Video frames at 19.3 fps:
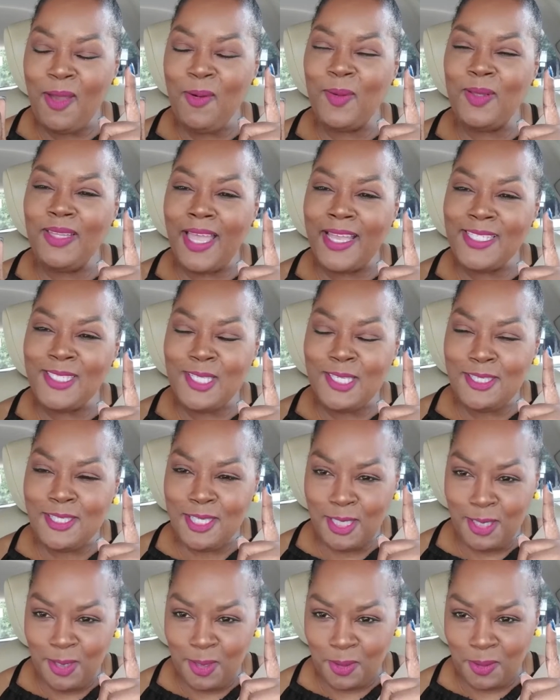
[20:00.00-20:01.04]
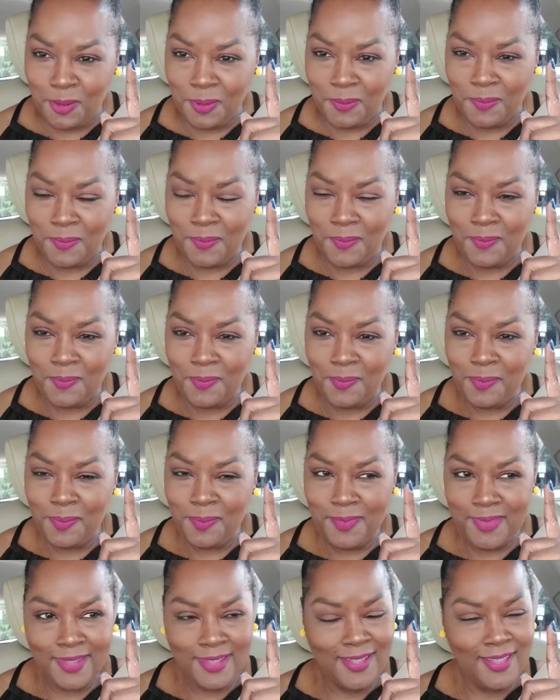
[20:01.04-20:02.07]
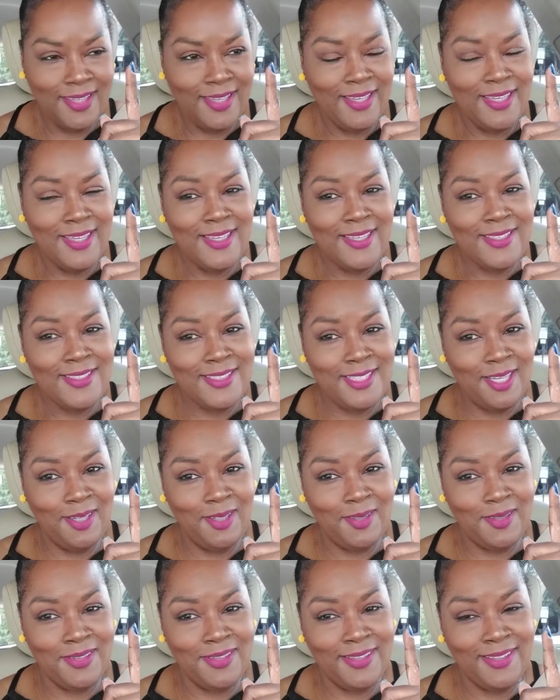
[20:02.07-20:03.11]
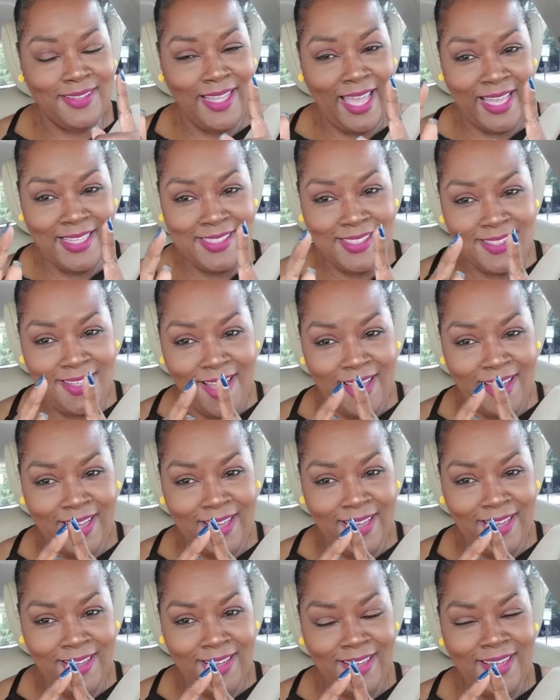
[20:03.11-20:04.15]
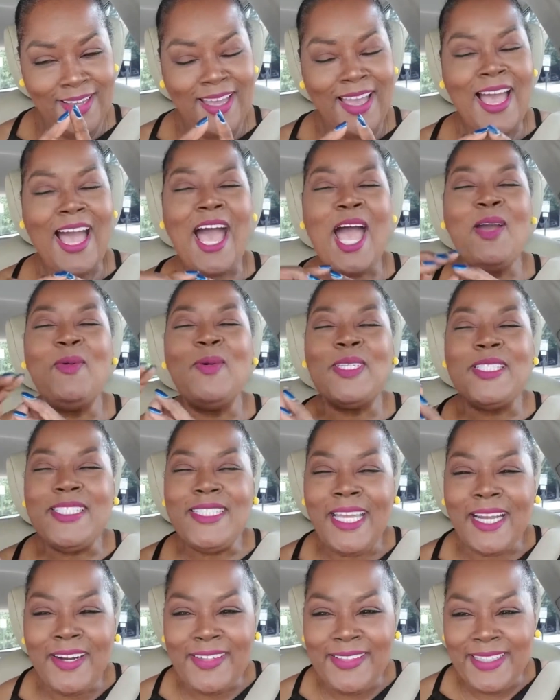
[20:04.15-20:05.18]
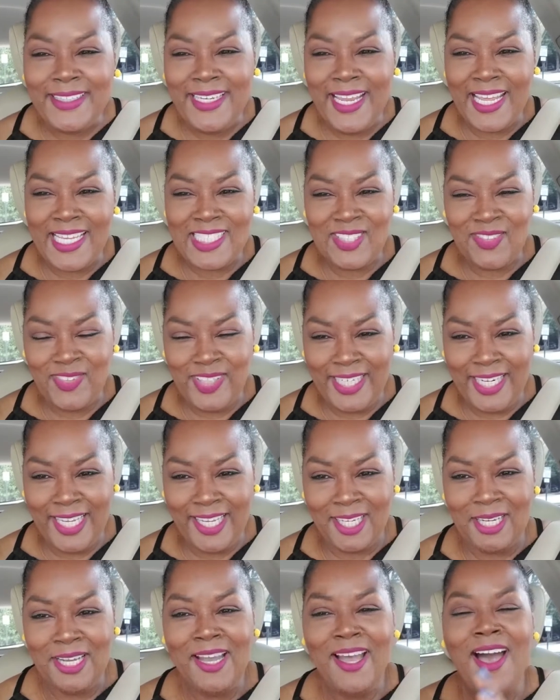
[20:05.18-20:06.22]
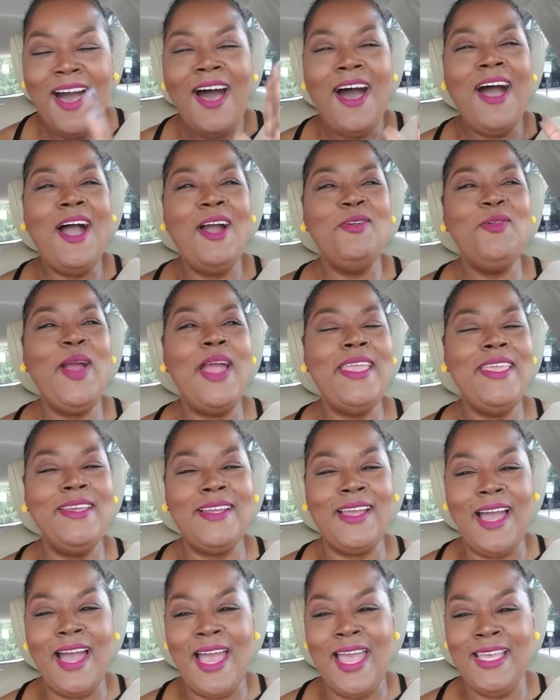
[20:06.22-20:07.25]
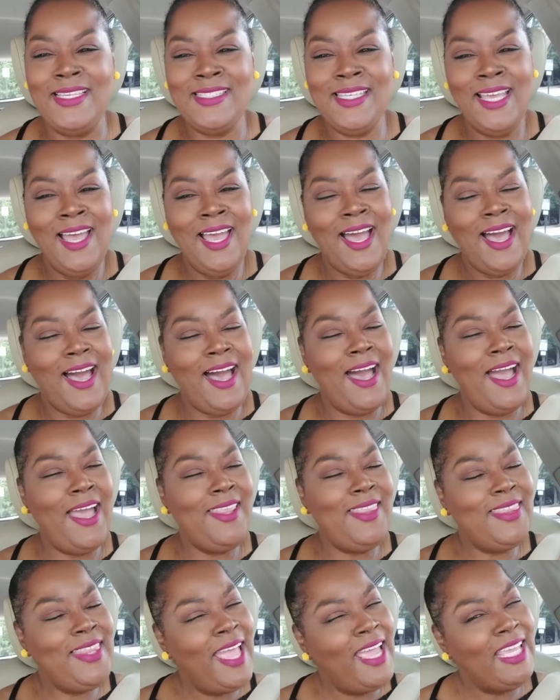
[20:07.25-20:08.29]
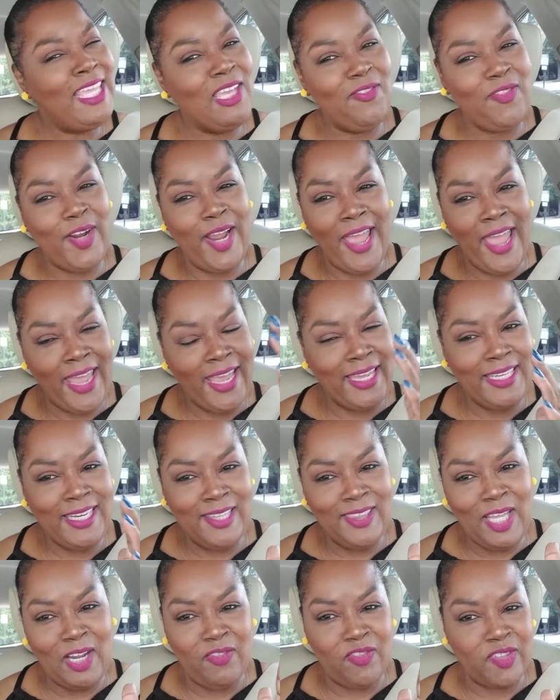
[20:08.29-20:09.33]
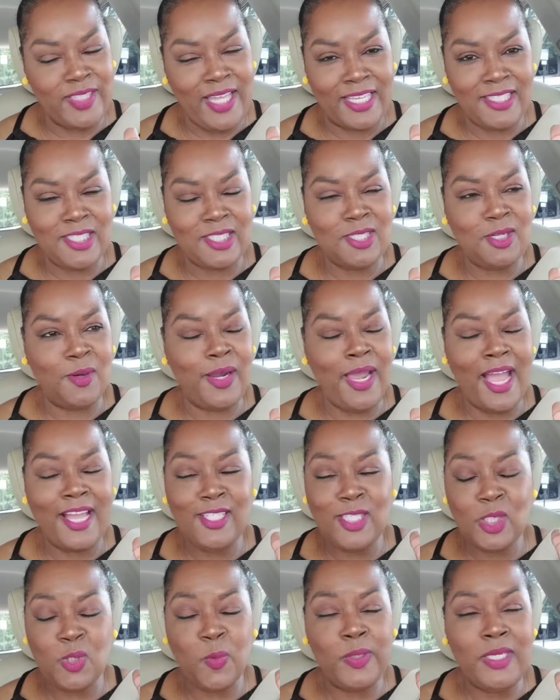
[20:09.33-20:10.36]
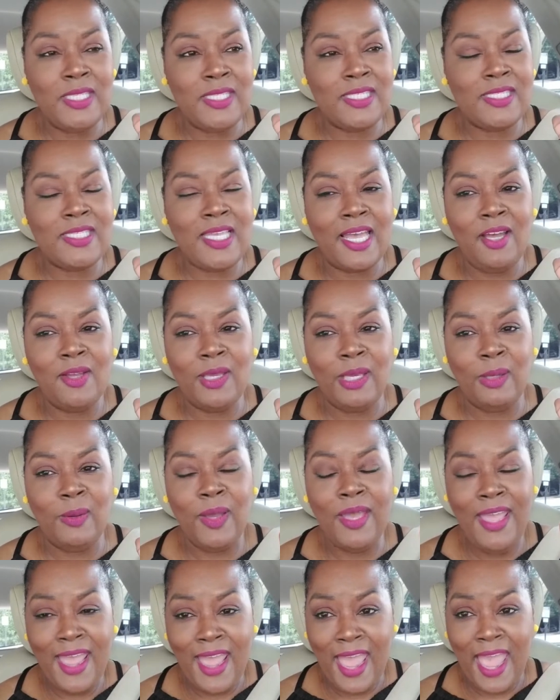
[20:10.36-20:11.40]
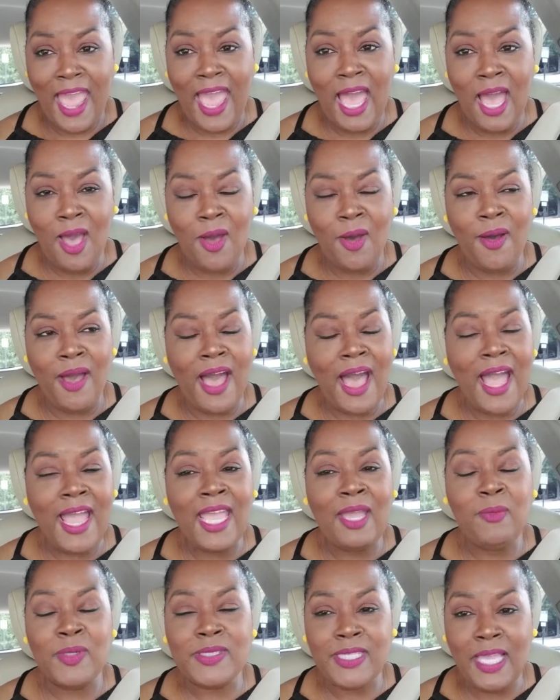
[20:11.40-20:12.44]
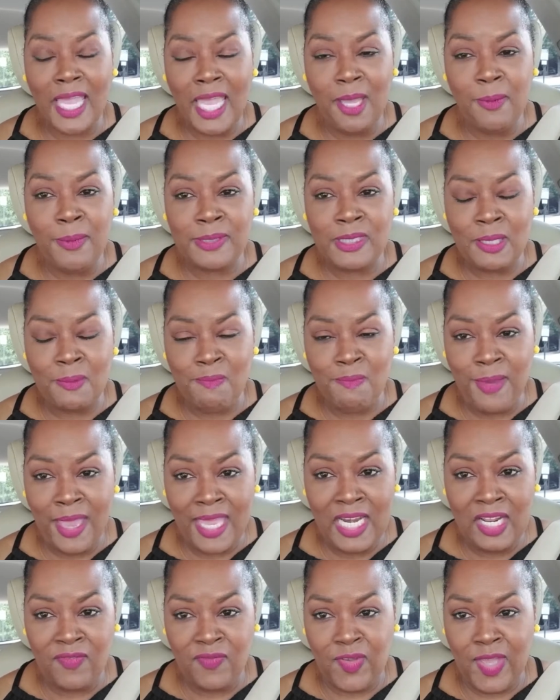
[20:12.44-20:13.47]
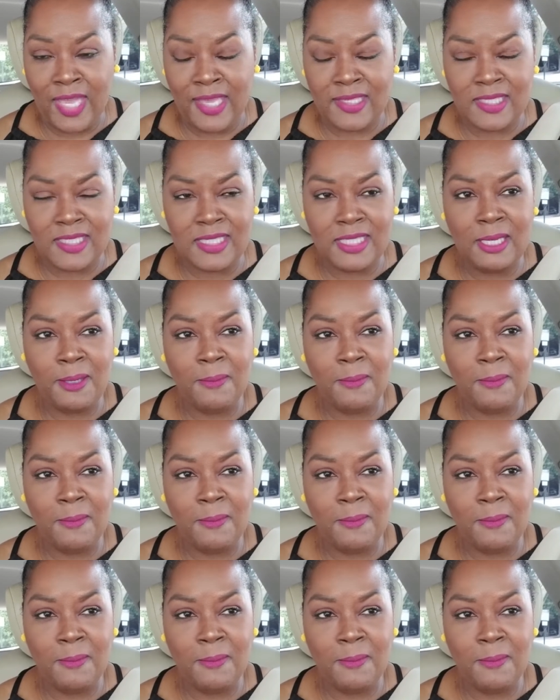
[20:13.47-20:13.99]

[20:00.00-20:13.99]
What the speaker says: would like to do. So, that saga, I will share in the next video. All right, you guys. I thank you for hanging in there for that story. I just wanted to tell you how I was able to manifest